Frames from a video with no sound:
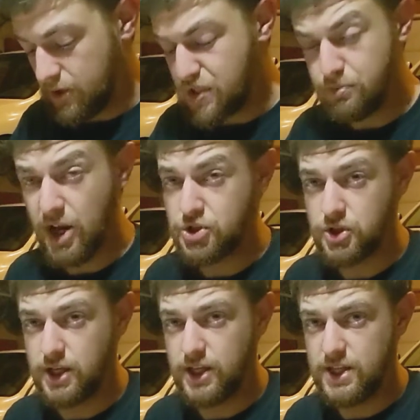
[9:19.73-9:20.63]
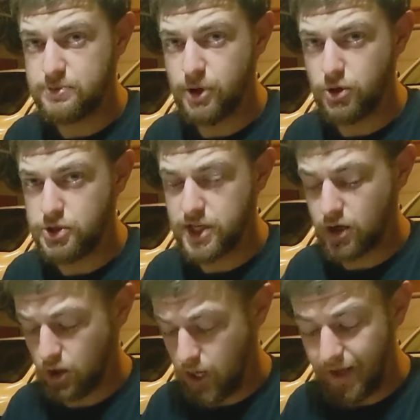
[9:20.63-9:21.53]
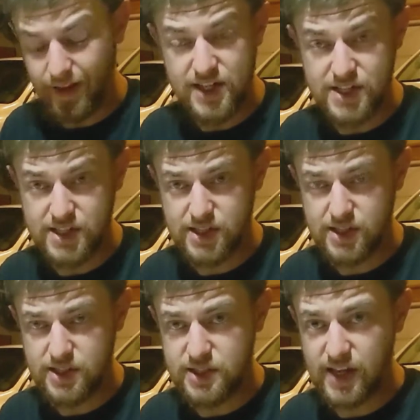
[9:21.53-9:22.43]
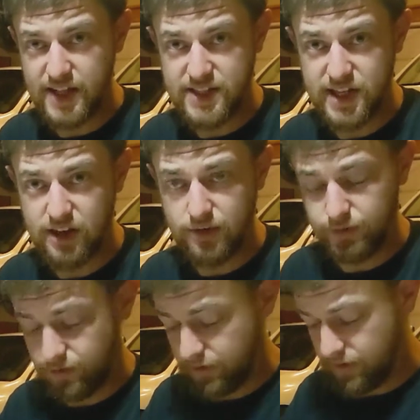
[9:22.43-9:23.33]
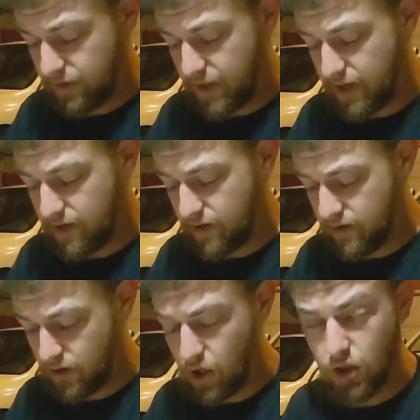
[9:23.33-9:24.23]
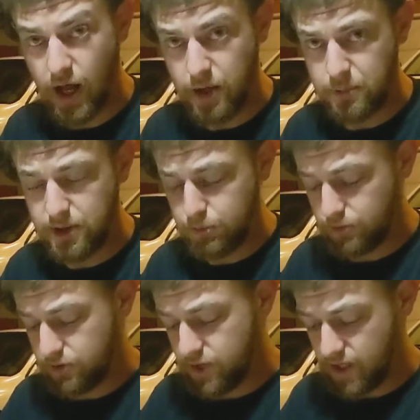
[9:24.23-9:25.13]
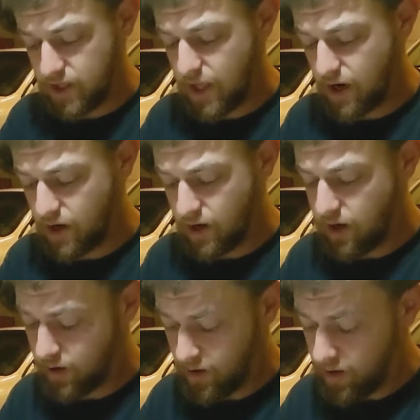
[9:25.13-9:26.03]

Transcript: Especially in these motors, they're a lot less sensitive than a lot of people think they are.